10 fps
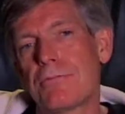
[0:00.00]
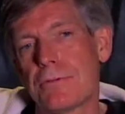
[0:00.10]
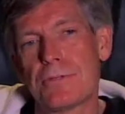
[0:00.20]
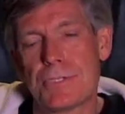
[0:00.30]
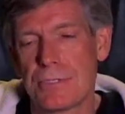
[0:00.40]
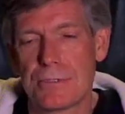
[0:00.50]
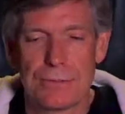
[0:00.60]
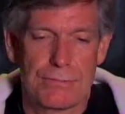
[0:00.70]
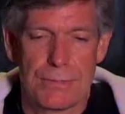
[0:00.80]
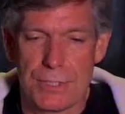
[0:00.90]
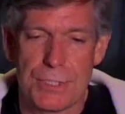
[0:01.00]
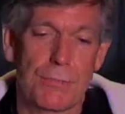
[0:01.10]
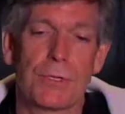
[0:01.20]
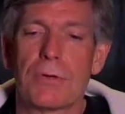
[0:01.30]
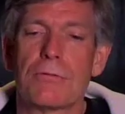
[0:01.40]
fills in a
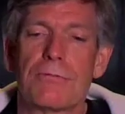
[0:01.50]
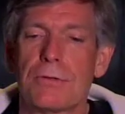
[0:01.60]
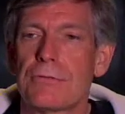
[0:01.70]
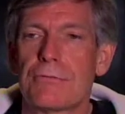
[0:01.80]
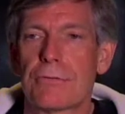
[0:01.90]
zip code field,